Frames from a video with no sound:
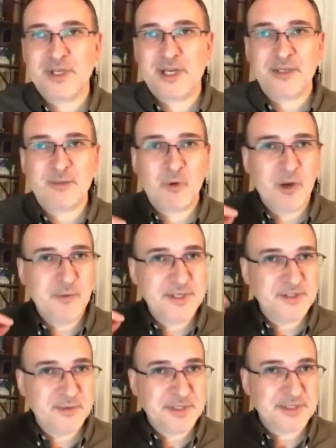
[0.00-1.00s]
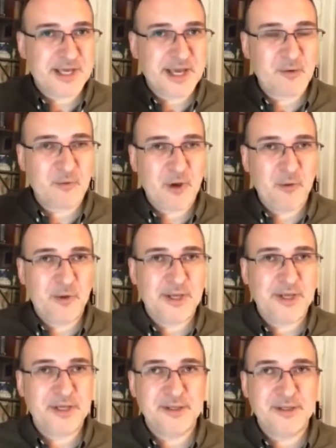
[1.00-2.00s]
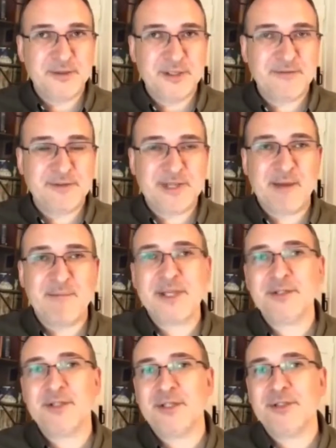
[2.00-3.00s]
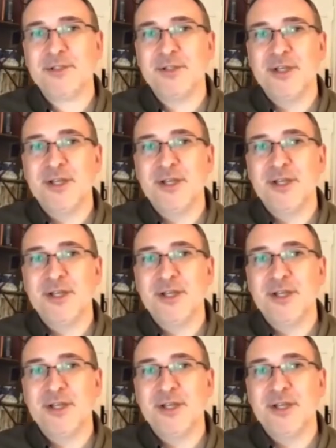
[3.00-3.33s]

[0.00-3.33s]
And while we're doing that, while we're giving that message,